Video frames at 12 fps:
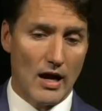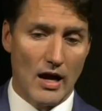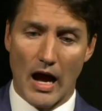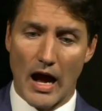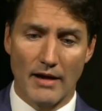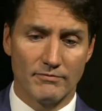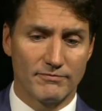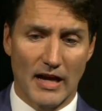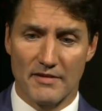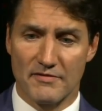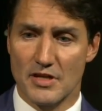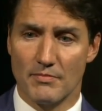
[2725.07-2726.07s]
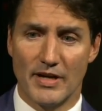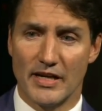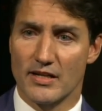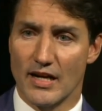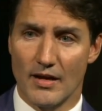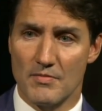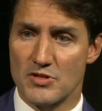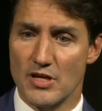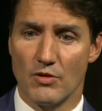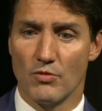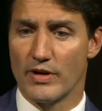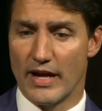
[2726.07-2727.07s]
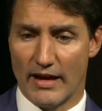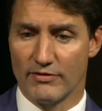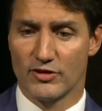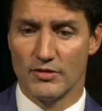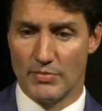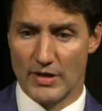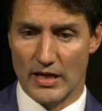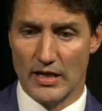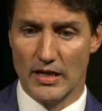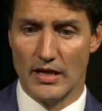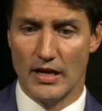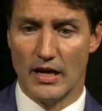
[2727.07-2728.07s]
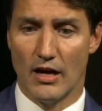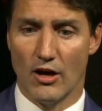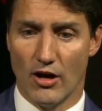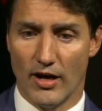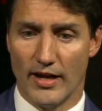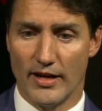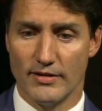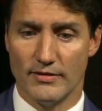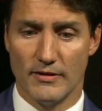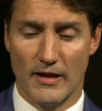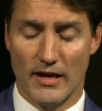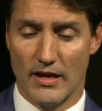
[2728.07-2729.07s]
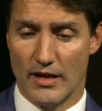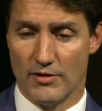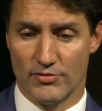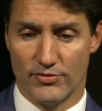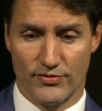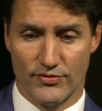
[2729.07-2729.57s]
I've said many times it would have to be on if